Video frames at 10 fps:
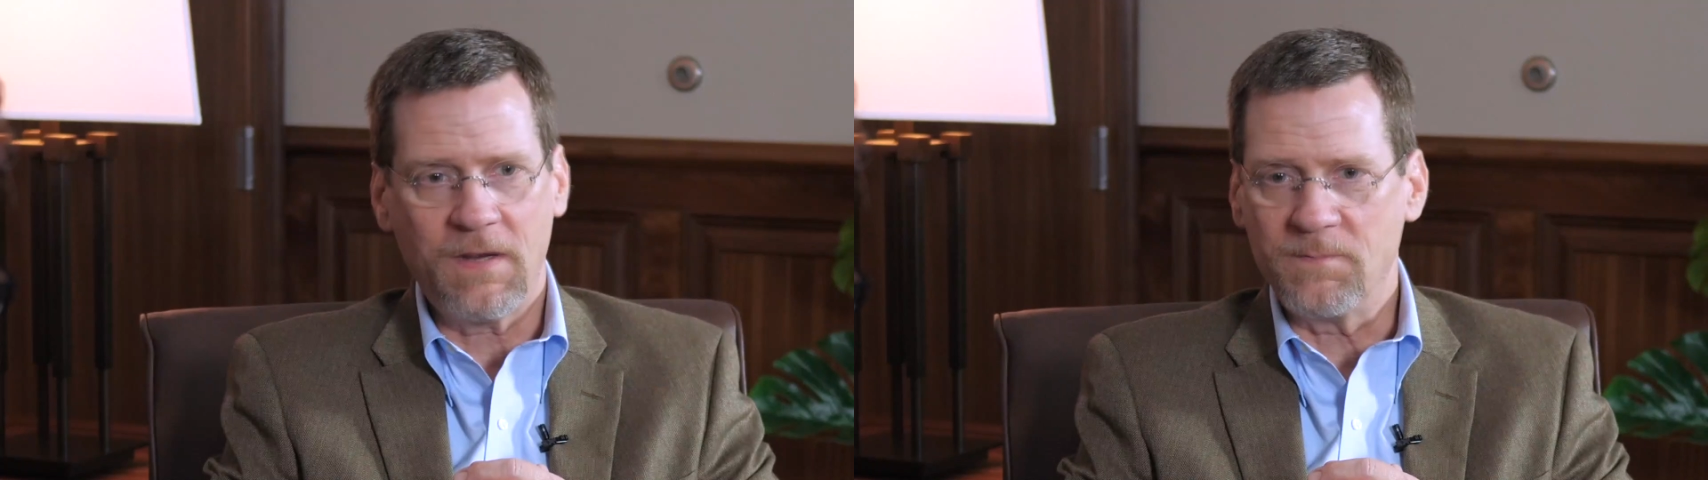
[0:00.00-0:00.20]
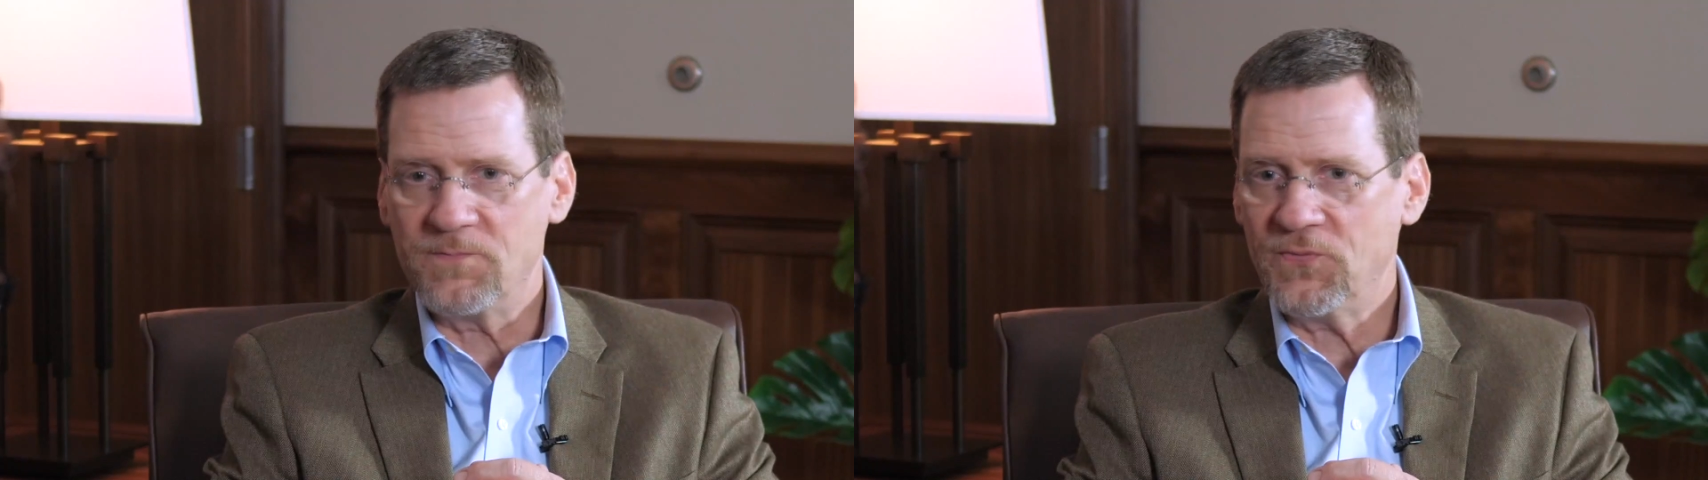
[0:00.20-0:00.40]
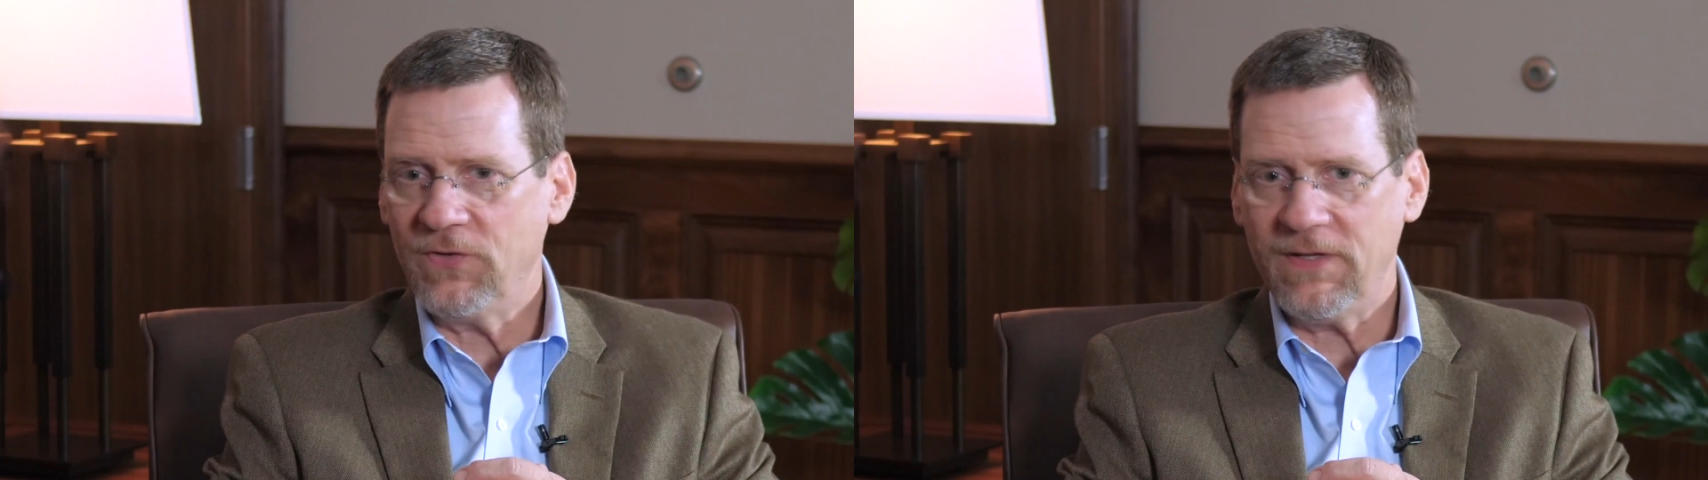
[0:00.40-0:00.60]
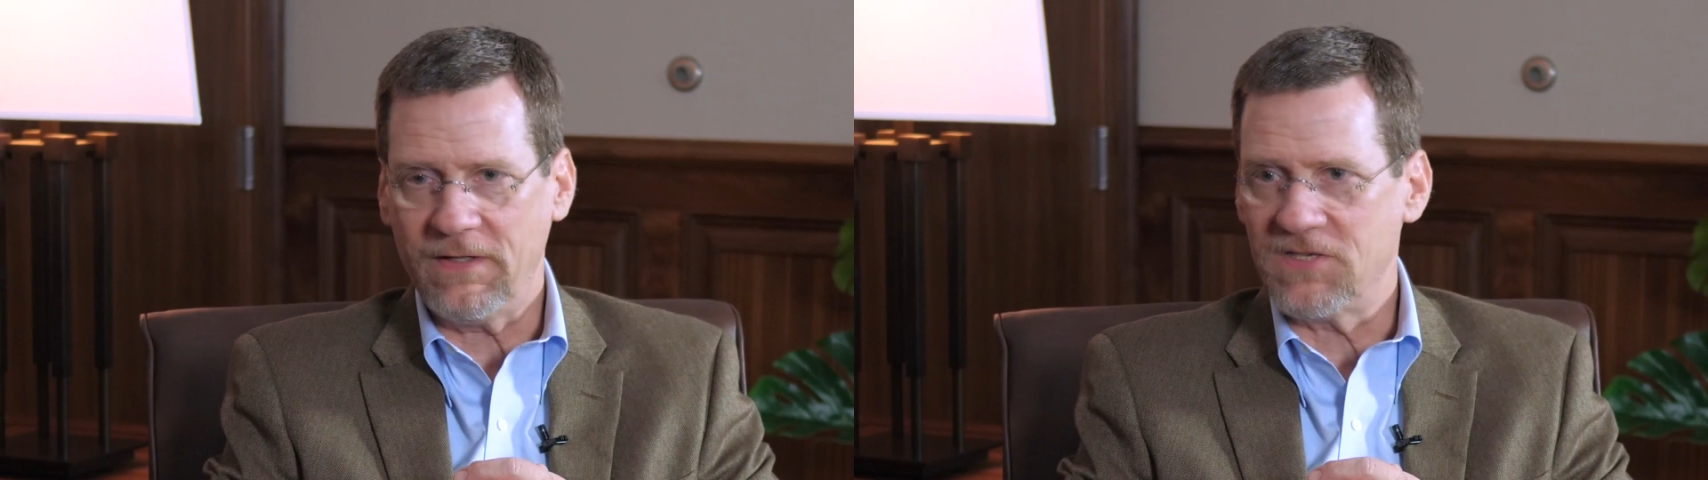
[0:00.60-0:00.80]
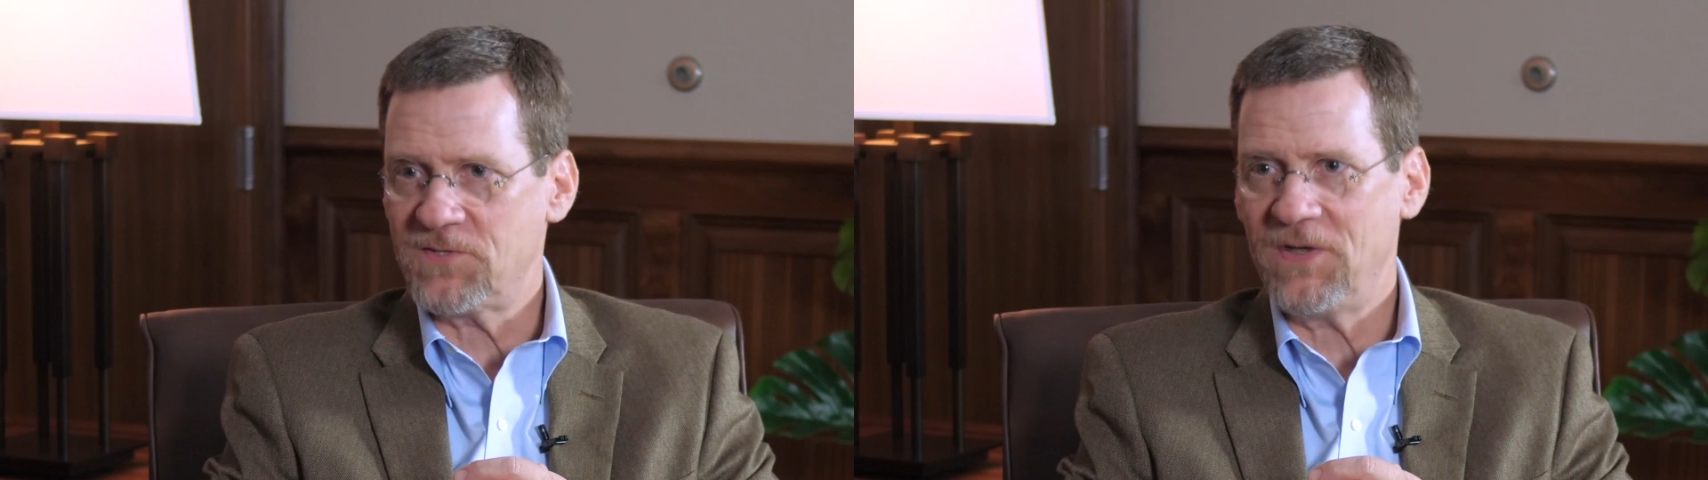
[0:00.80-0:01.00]

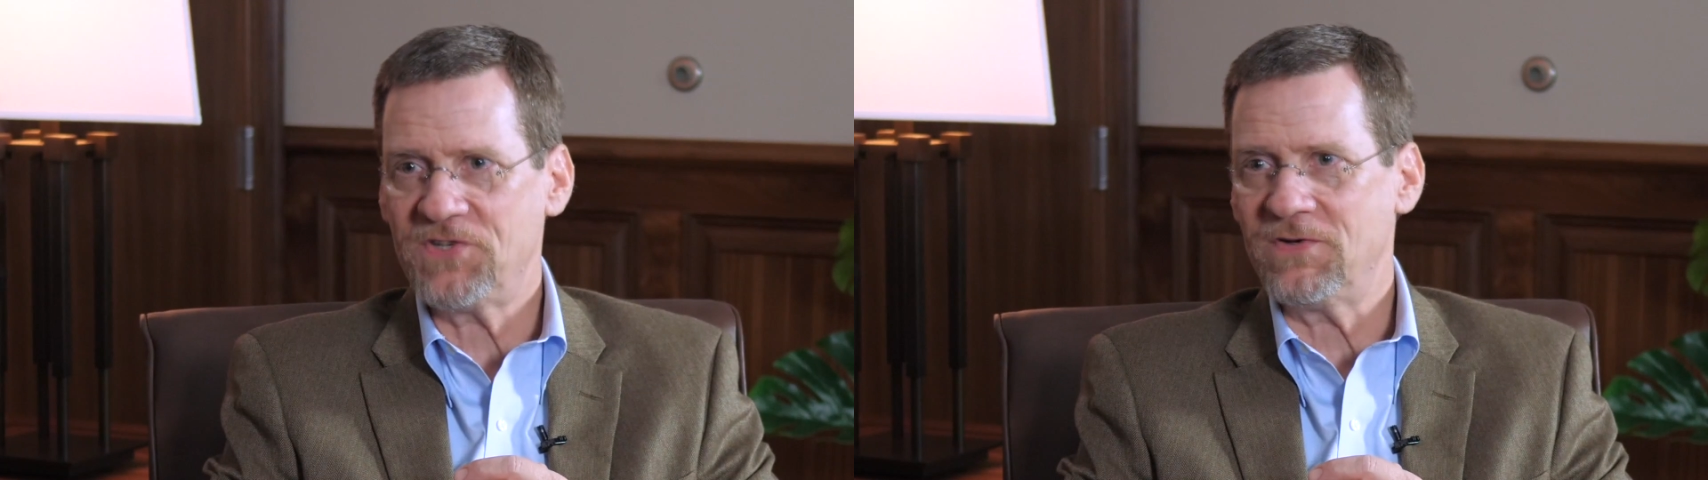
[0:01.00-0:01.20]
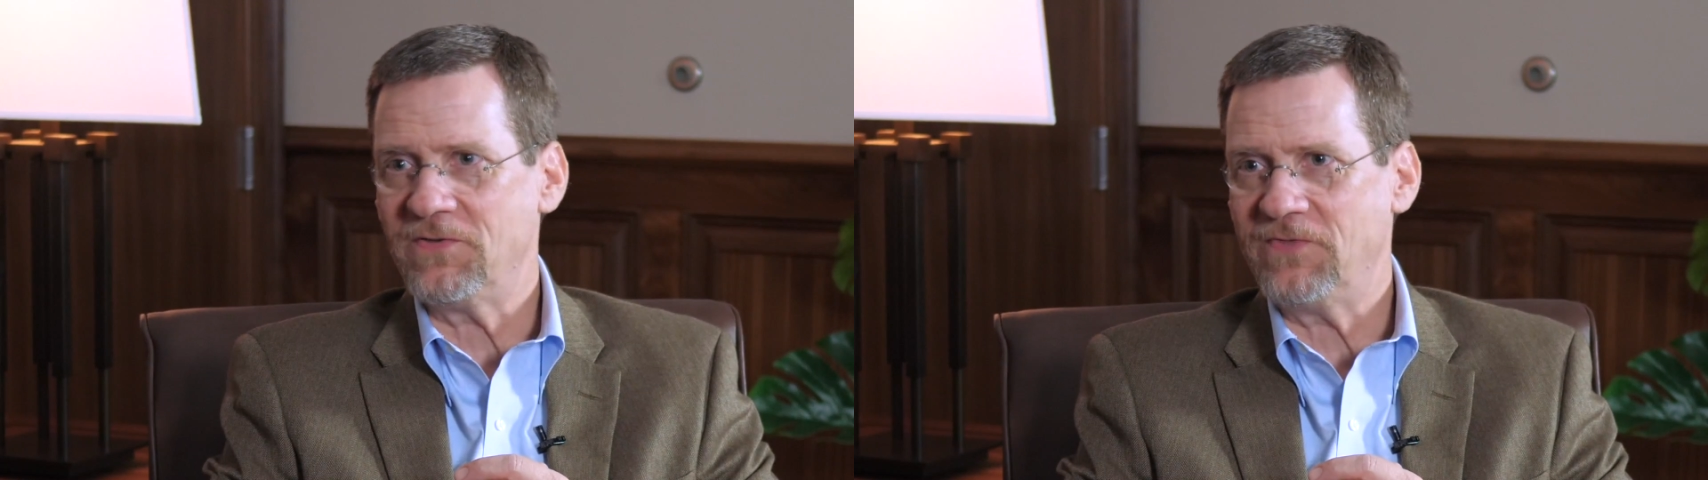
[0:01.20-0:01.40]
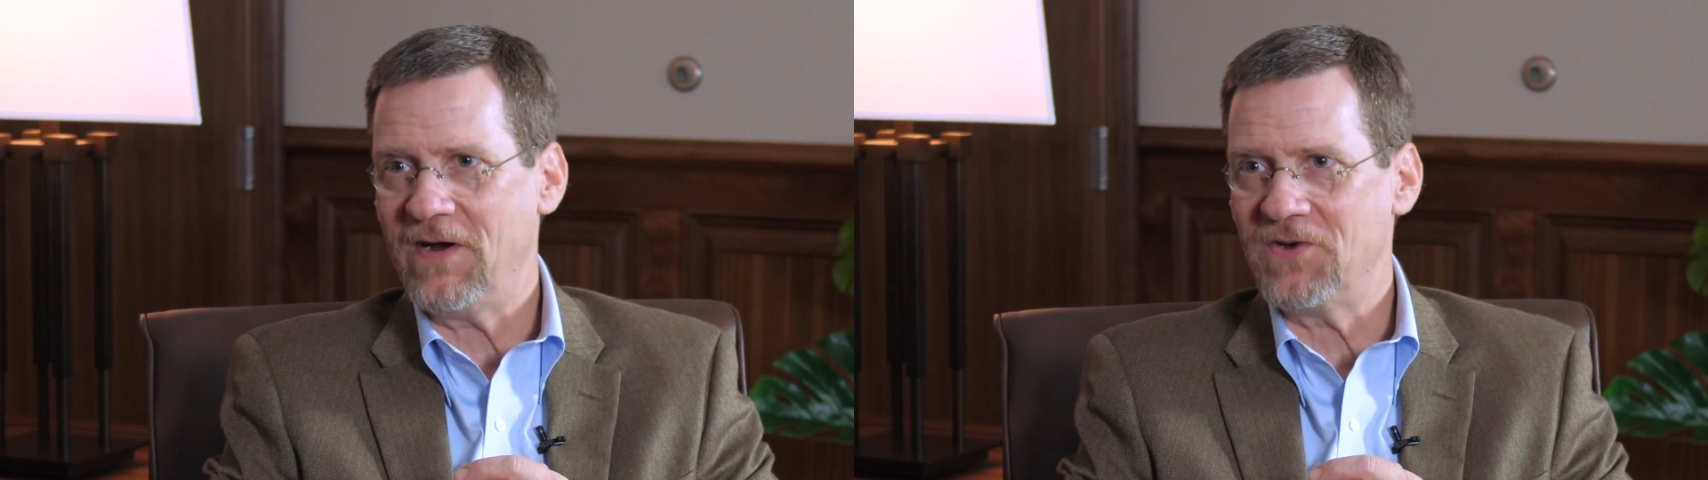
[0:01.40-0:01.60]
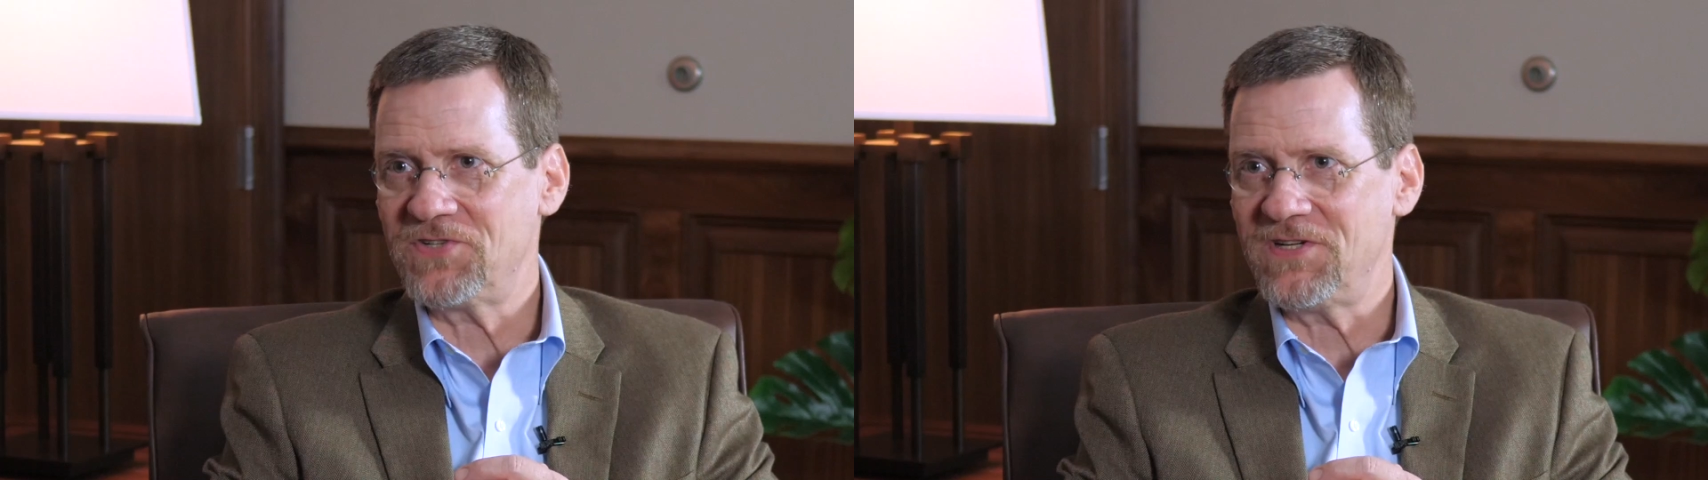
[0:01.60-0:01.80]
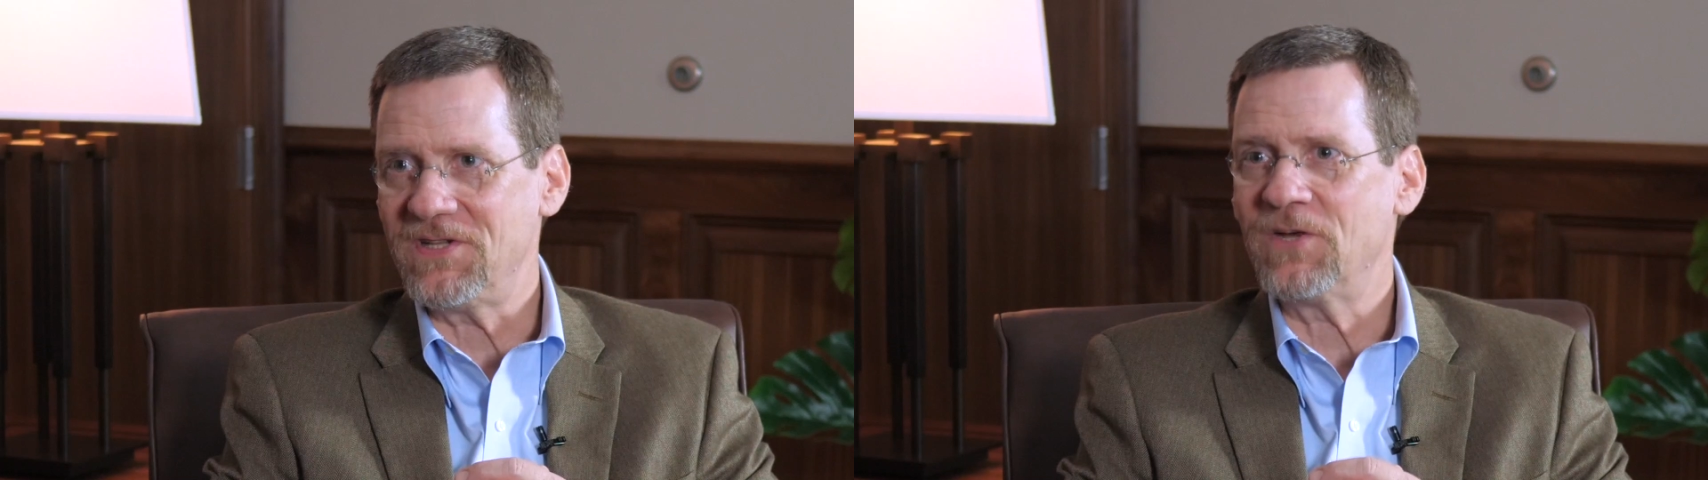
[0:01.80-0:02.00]
Completely, especially on a fire scene,